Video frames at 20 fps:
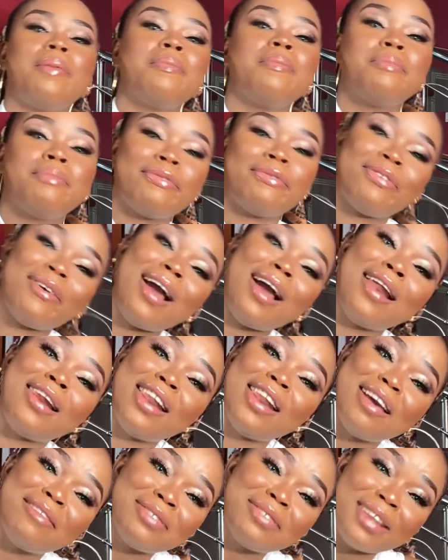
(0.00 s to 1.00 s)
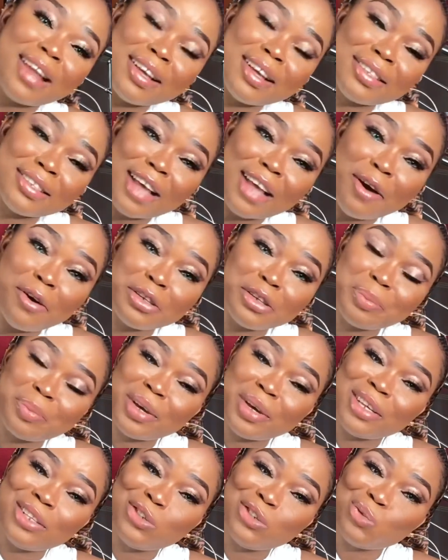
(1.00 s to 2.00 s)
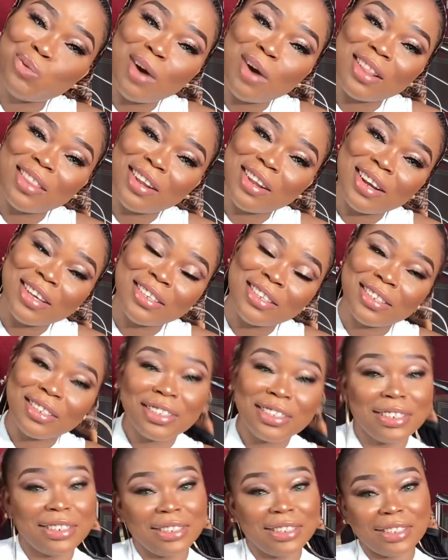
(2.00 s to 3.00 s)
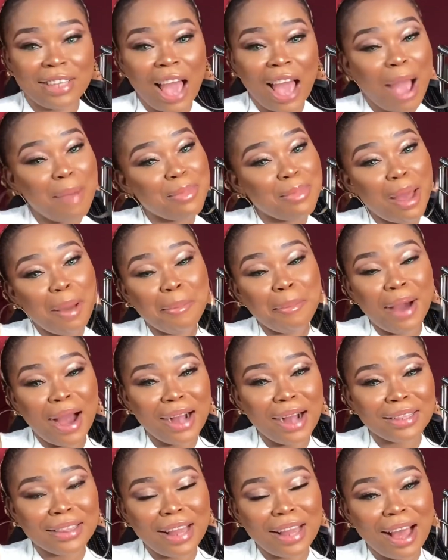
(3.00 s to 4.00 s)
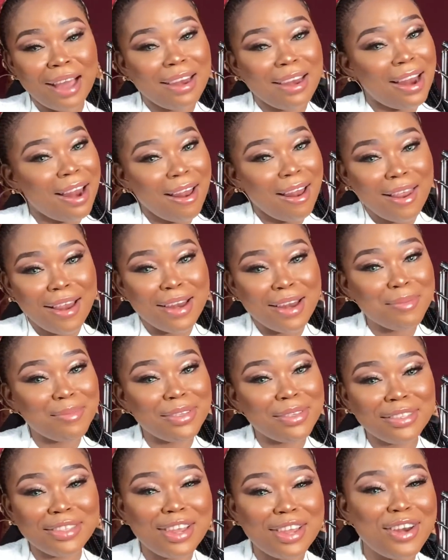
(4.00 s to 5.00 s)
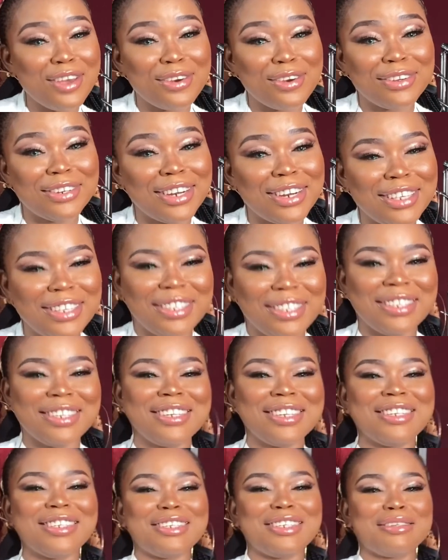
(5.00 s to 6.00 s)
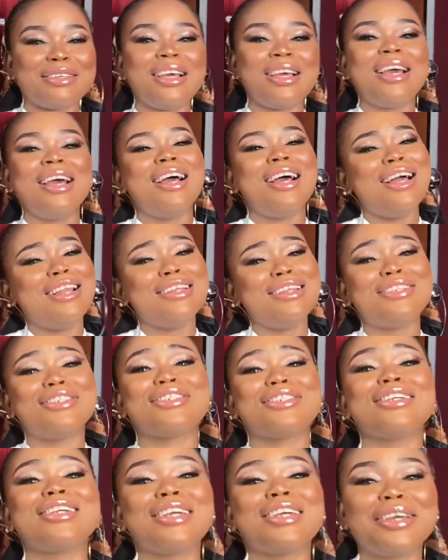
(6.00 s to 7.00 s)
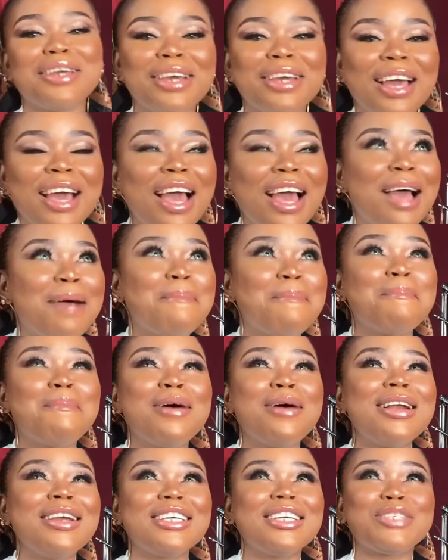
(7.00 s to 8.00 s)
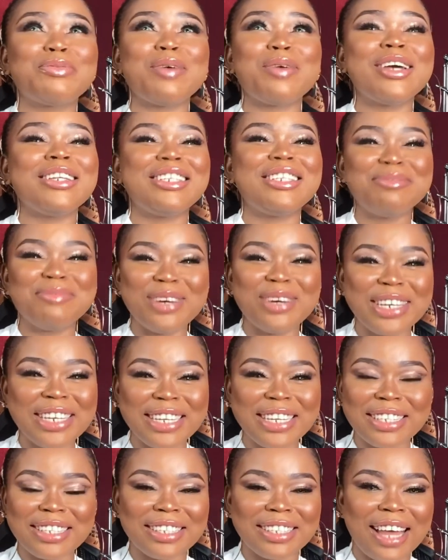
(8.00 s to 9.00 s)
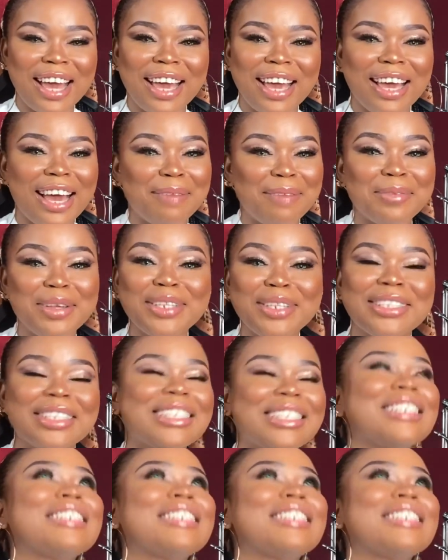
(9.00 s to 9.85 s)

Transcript: Before I left last year, I was paying 200 CDs. I'm not back now. Now telling me it's 300 CDs. Literally, money, spending money is like, I'm not